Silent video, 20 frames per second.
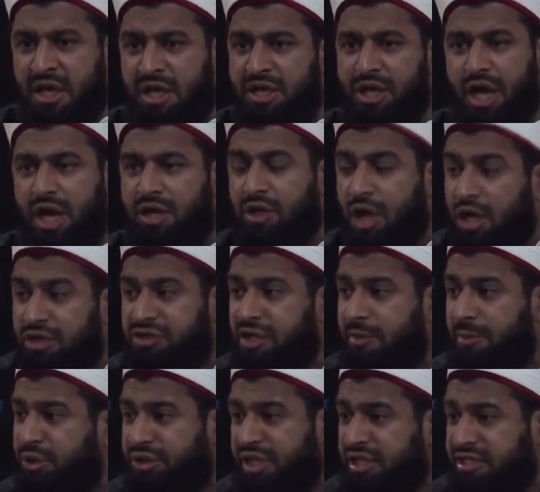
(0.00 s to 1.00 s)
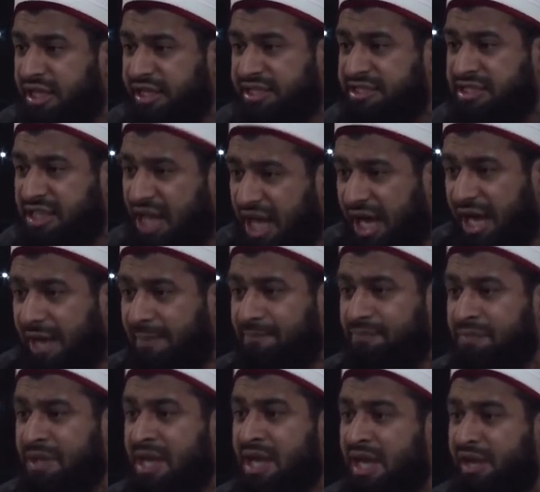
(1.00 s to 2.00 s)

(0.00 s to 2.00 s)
You're not contributing to Islam.